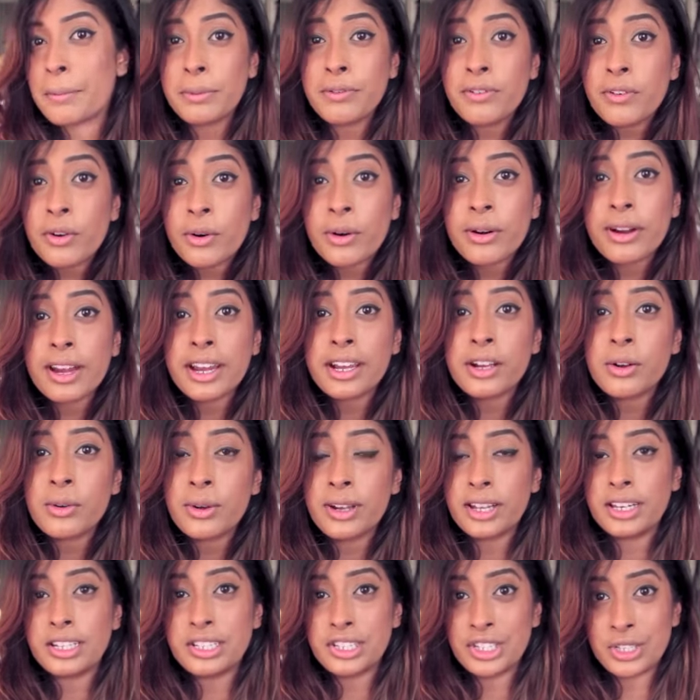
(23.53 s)
Before I go
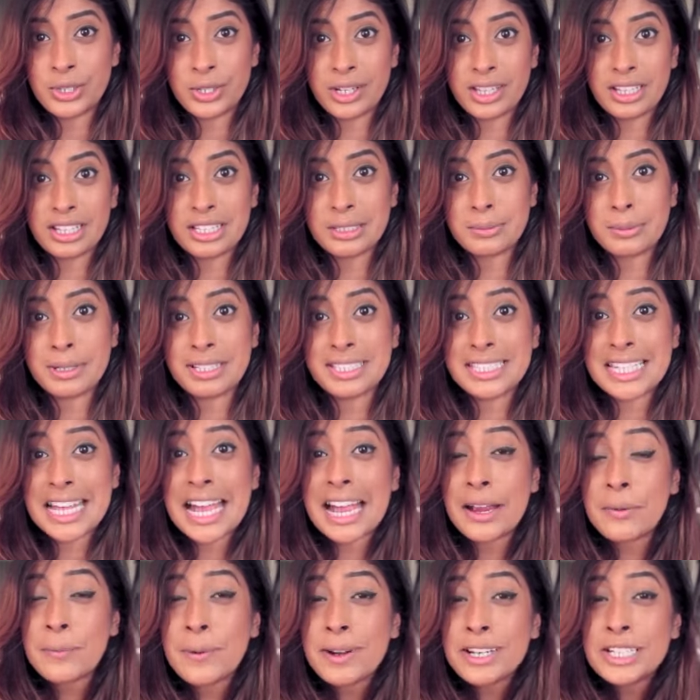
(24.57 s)
ahead and show you these books,
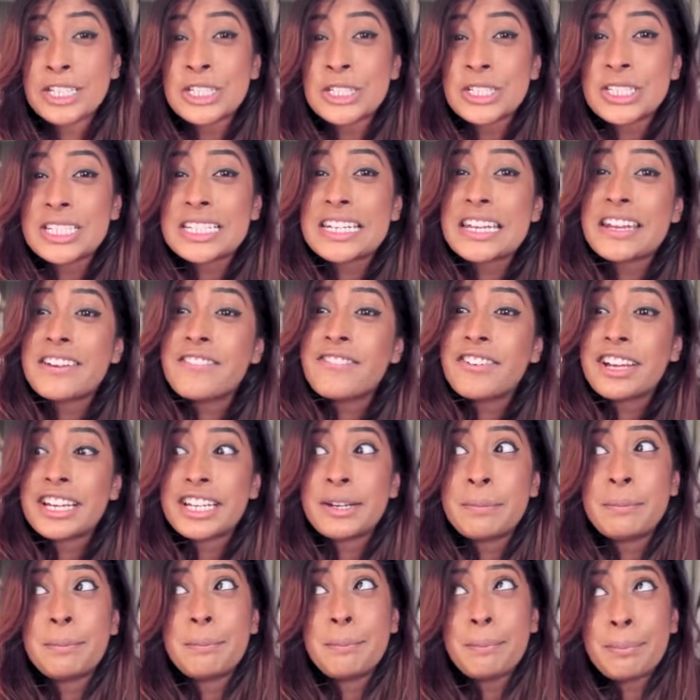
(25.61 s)
I want to give
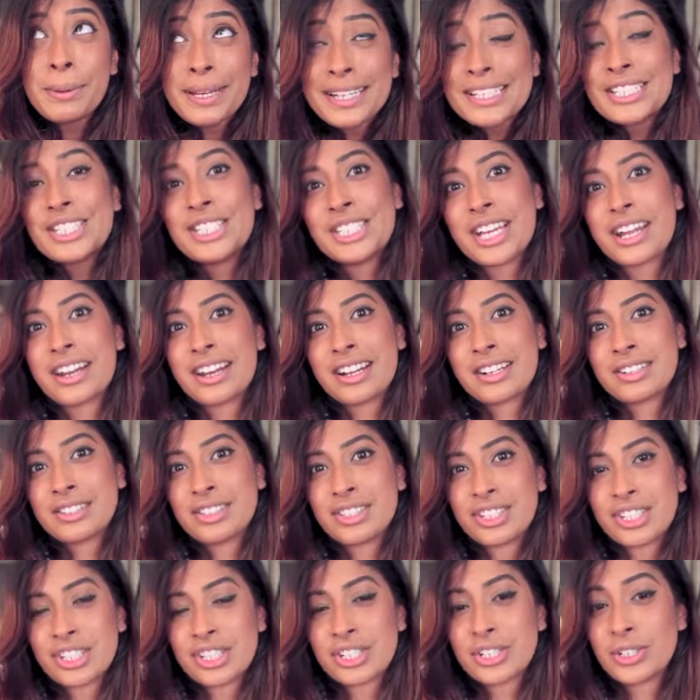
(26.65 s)
a big shout out
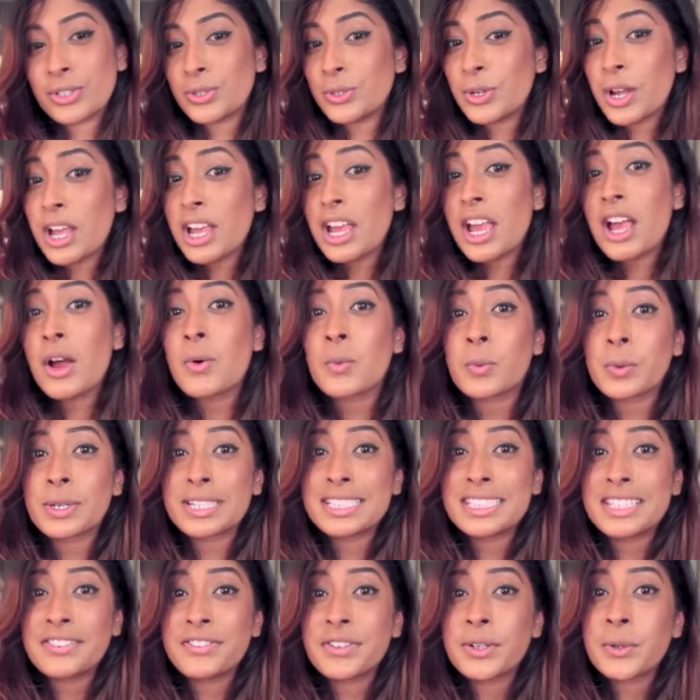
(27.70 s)
to
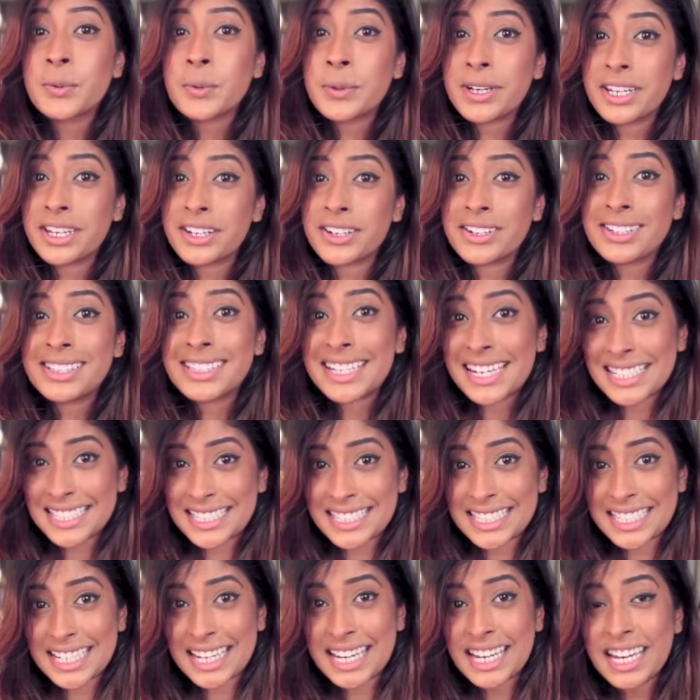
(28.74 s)
Words of a Reader,
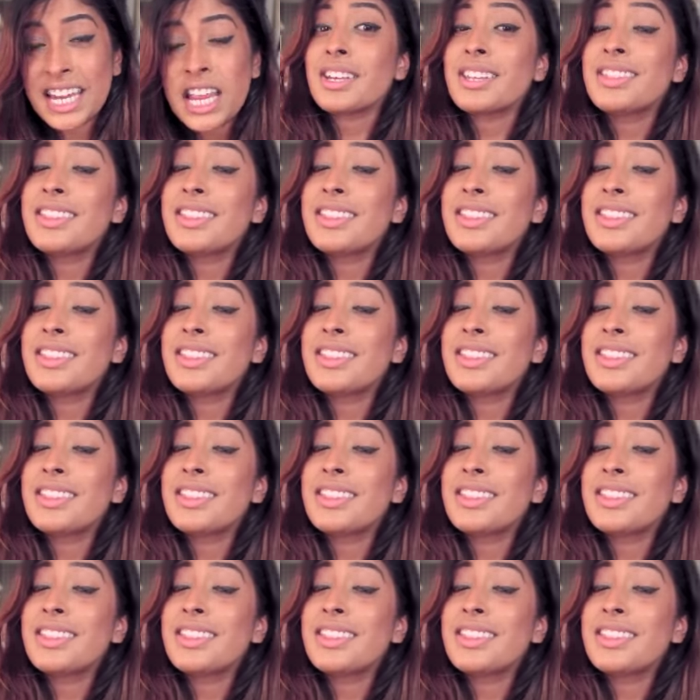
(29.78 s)
Leslie.